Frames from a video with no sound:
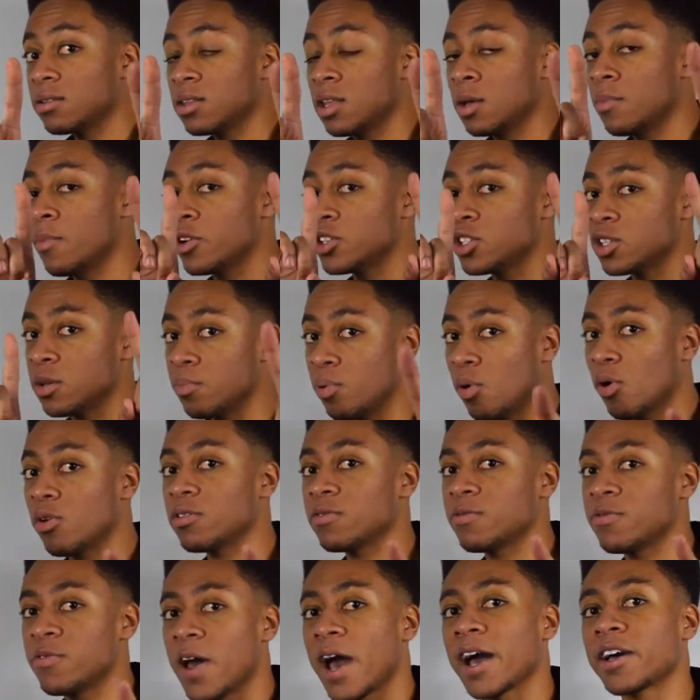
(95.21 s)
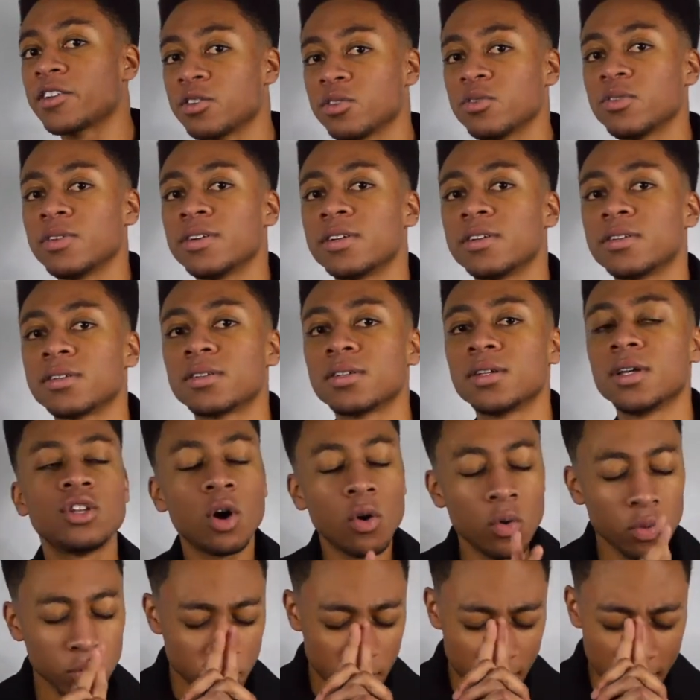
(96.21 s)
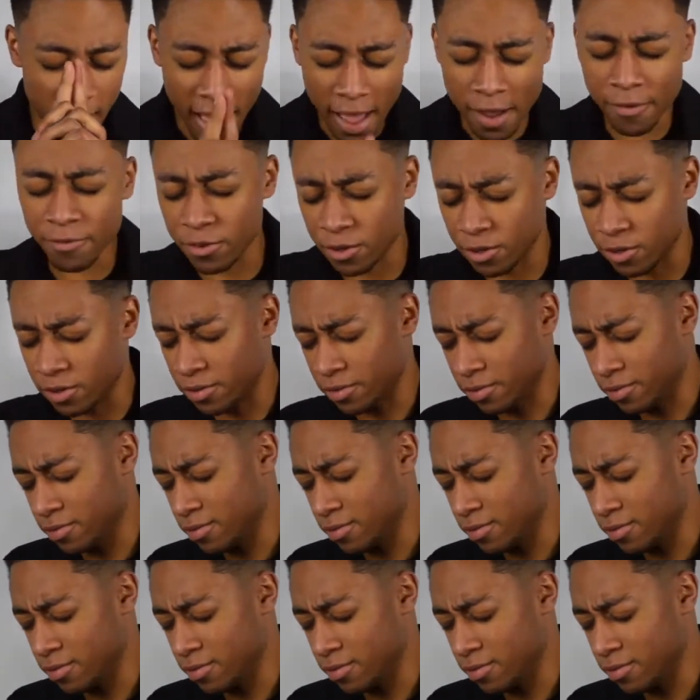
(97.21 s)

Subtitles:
The most important factor is, don't ever